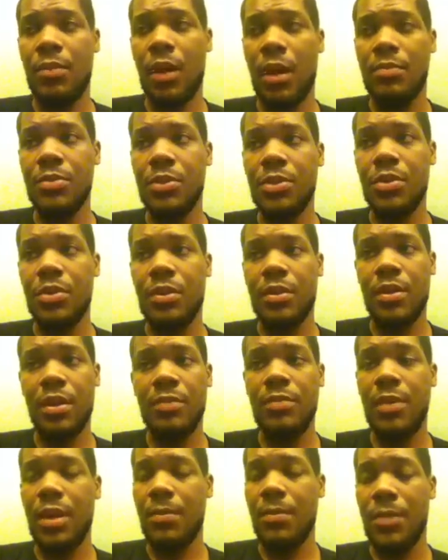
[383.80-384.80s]
I'm sure it's
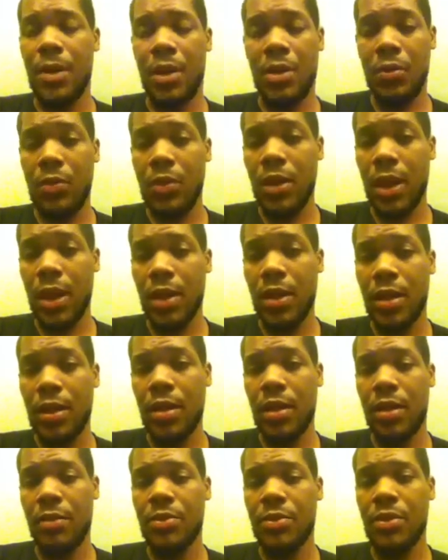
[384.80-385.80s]
going to be a bigger ring.
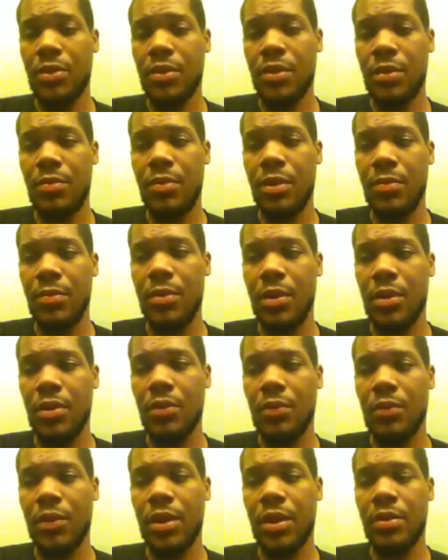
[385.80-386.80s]
I'm sure it's going to be a
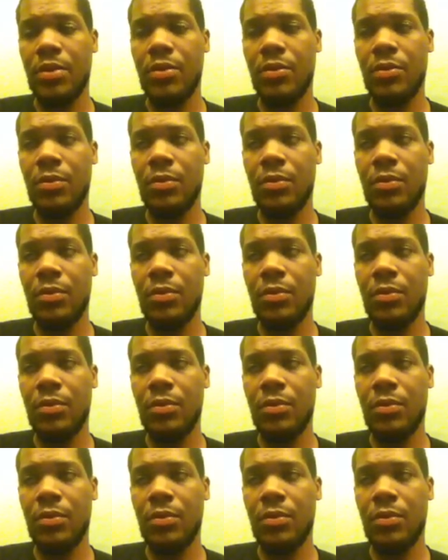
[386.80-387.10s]
bigger ring